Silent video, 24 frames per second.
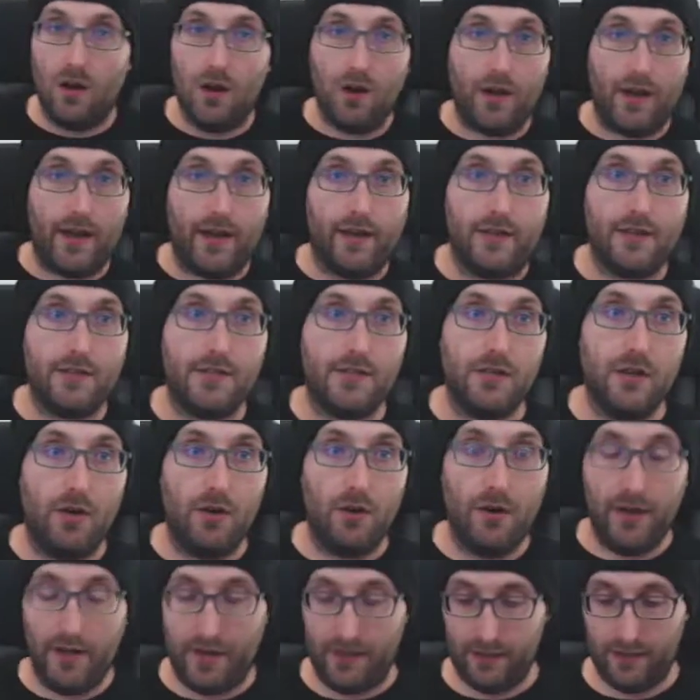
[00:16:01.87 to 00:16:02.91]
Okay,
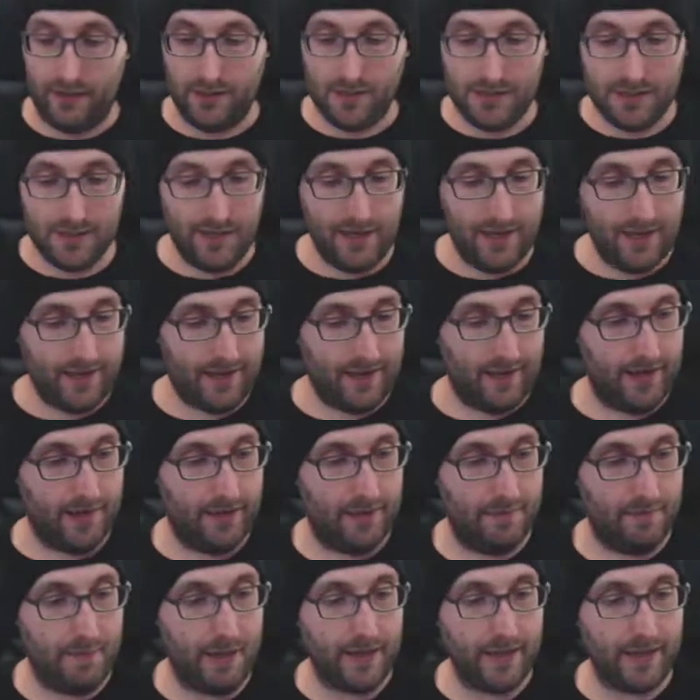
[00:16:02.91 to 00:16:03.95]
so it looks like
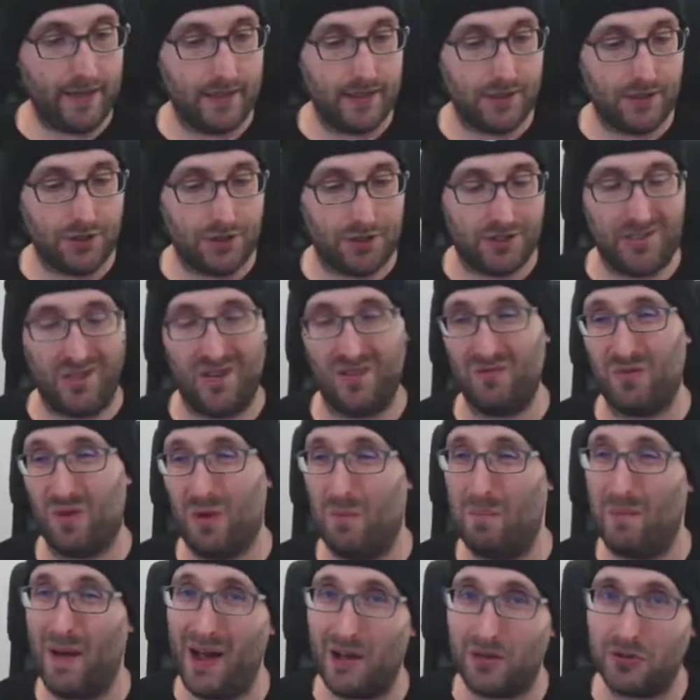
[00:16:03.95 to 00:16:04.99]
Becky Lynch is selling for
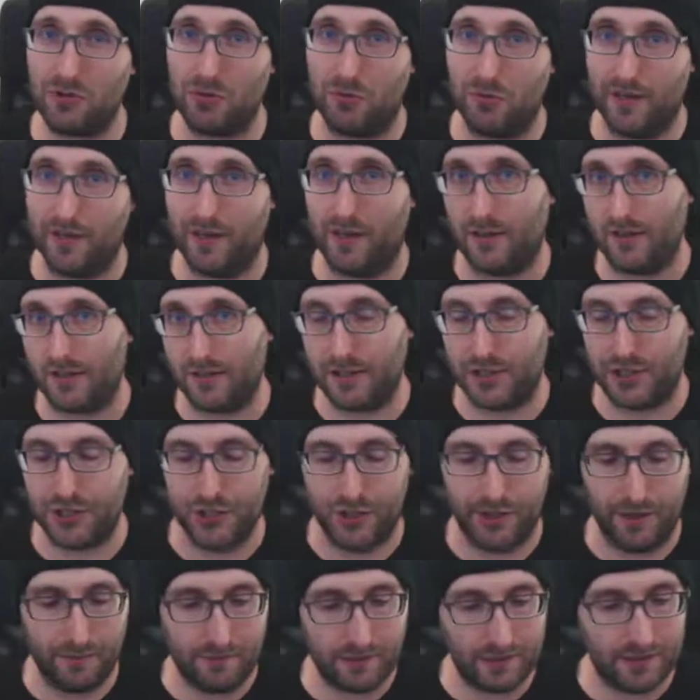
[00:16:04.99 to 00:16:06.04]
about $20
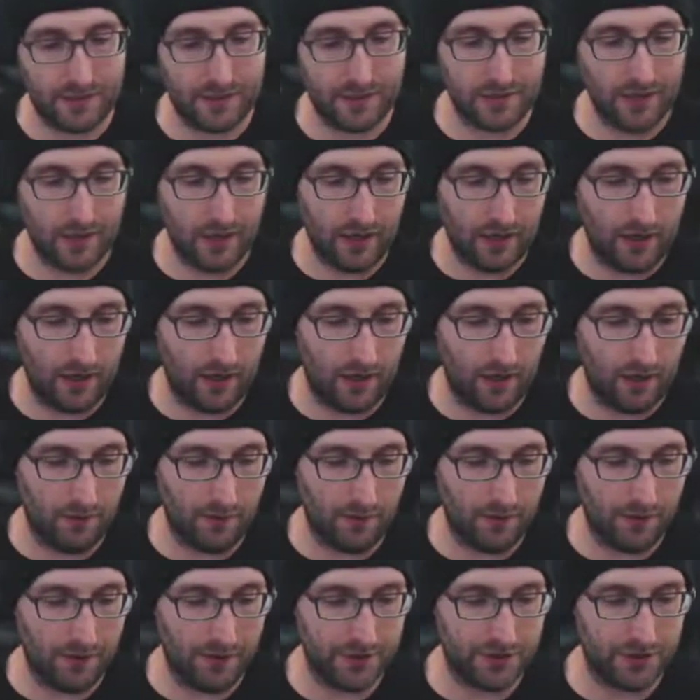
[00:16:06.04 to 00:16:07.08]
shipped,
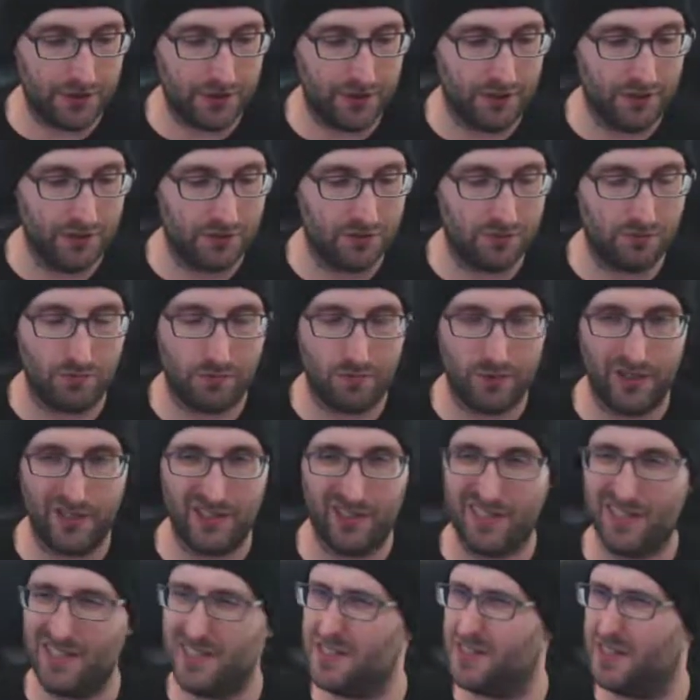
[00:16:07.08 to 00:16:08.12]
which is
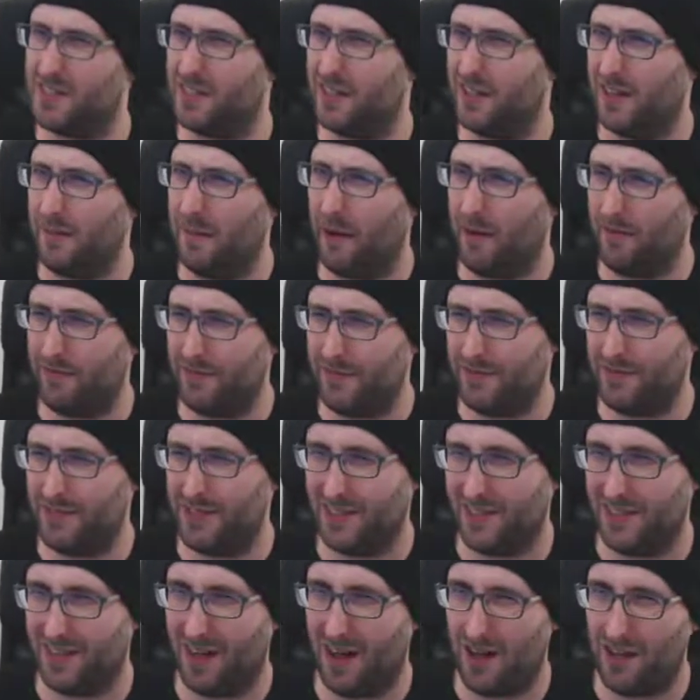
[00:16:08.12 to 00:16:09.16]
realistically about
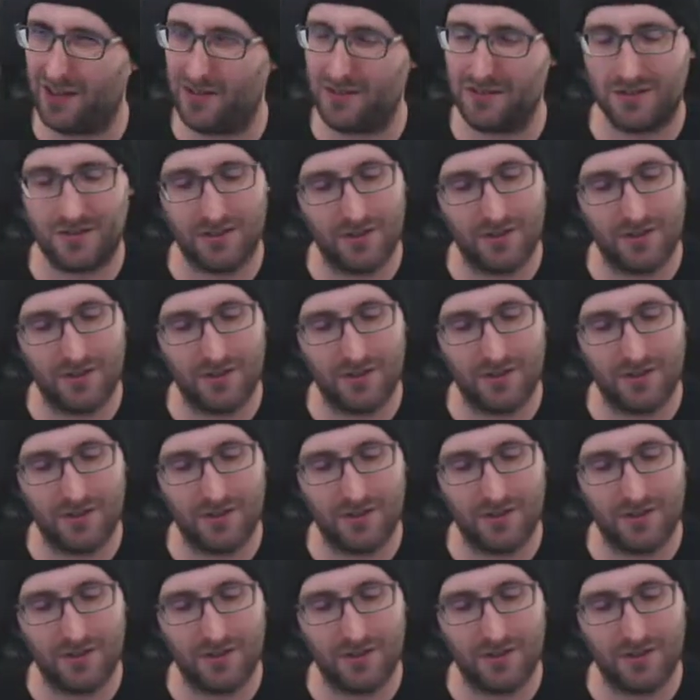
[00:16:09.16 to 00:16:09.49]
$15.